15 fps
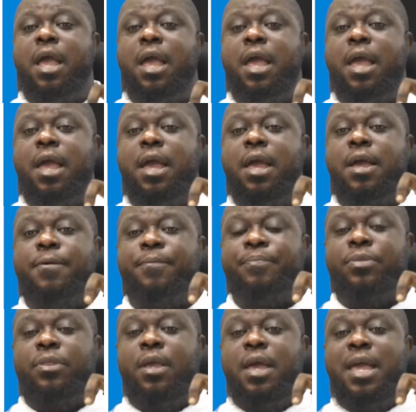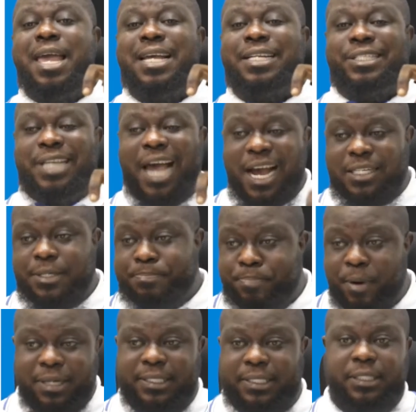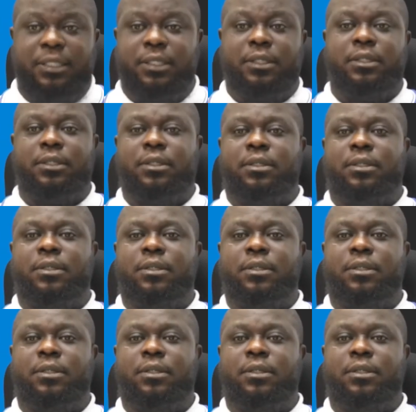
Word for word: a, a charged body